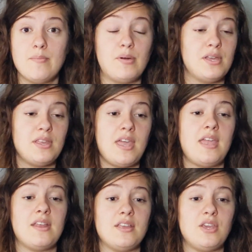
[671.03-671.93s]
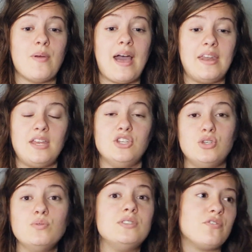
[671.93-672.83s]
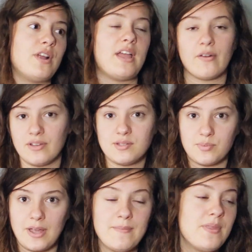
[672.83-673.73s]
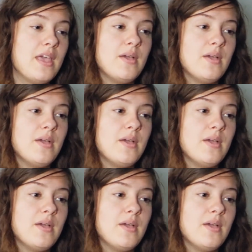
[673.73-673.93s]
but you had it in two different eras, right?